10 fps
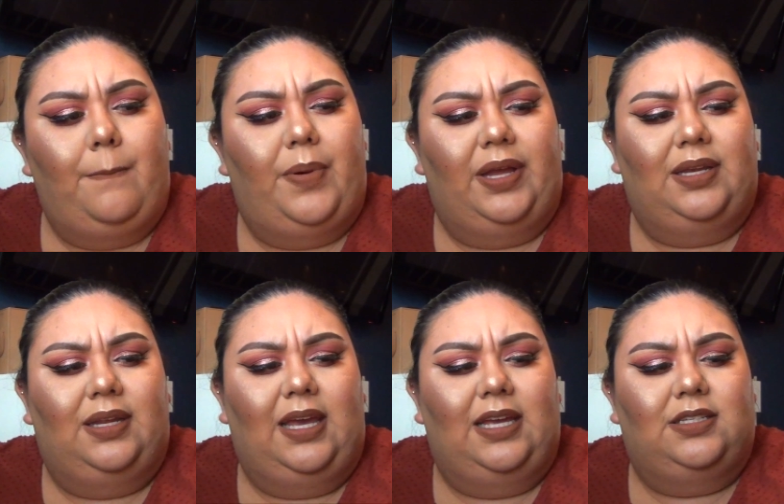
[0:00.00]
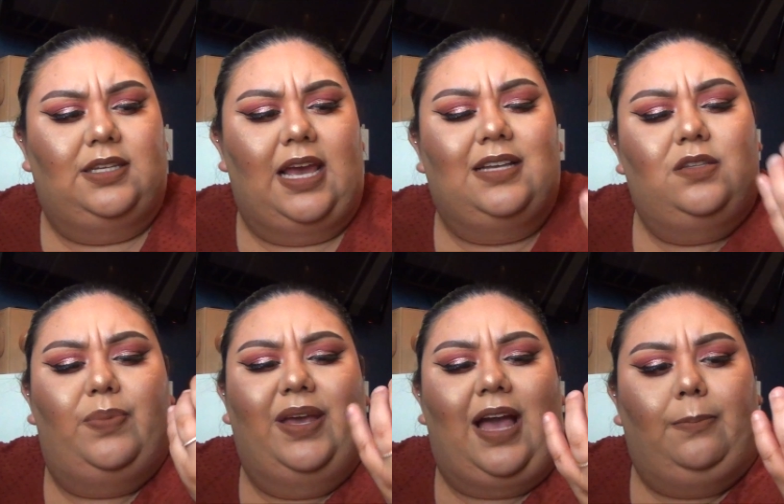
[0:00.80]
but it has a
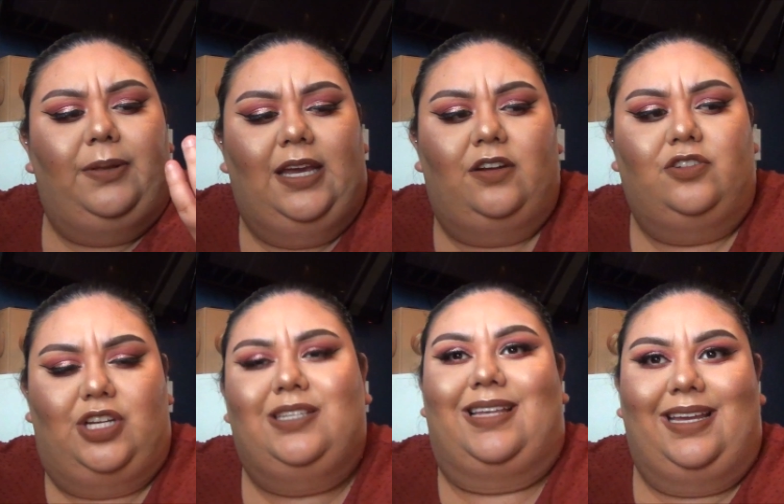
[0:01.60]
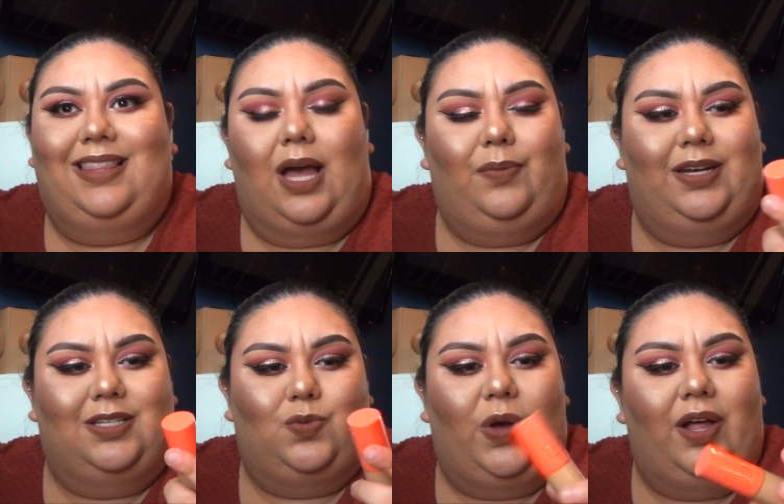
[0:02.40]
big applicator just like that one
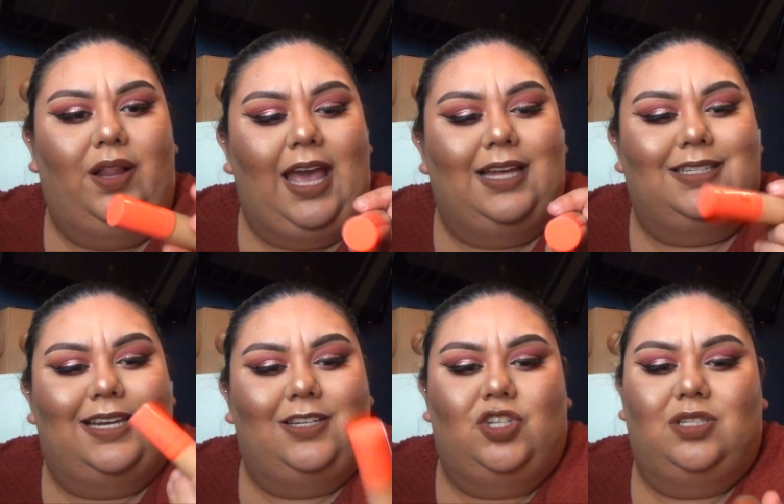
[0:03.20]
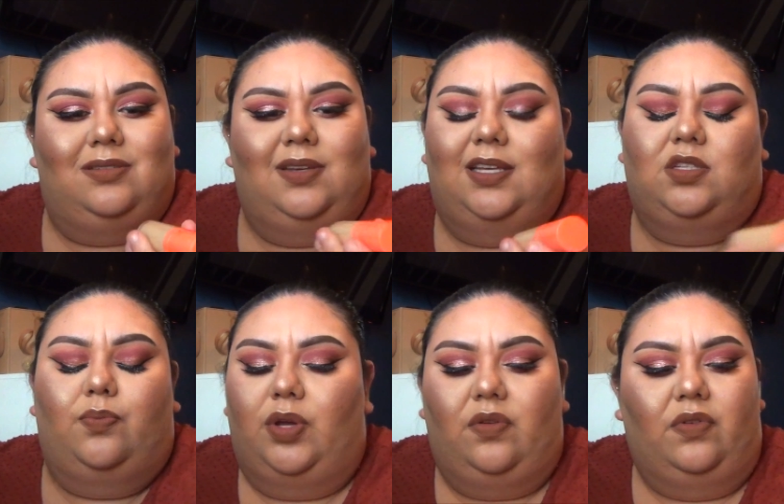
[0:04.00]
as well. And it's a
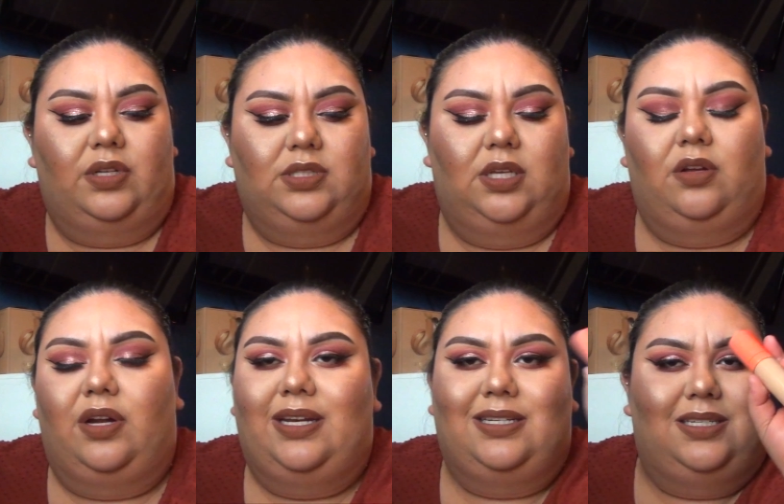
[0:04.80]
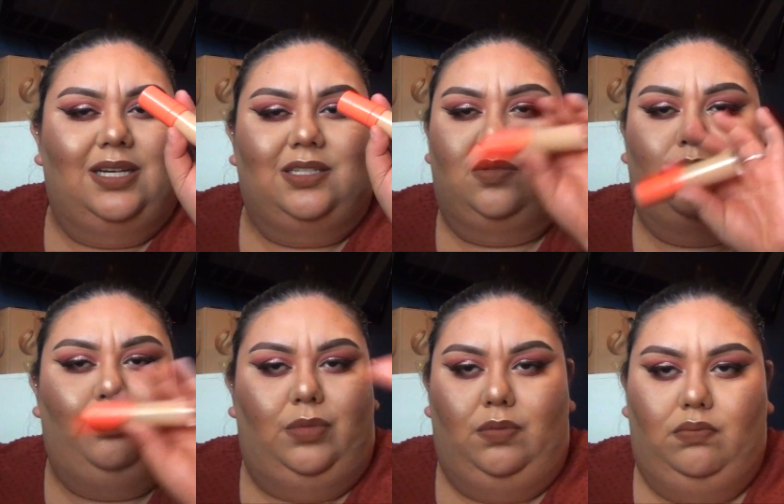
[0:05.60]
beautiful concealer, and it does
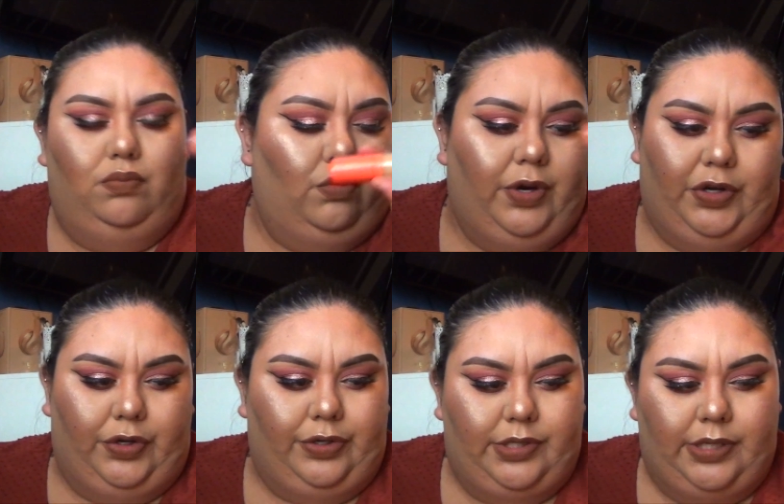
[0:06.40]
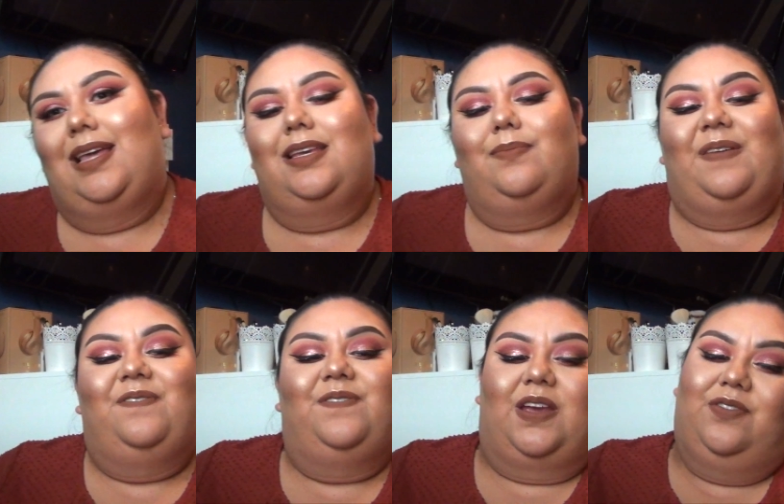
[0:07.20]
wonders. I think my
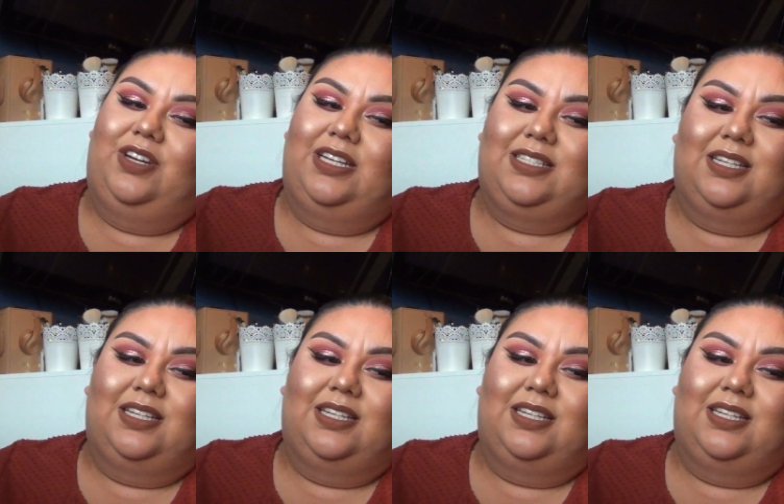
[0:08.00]
favoriteest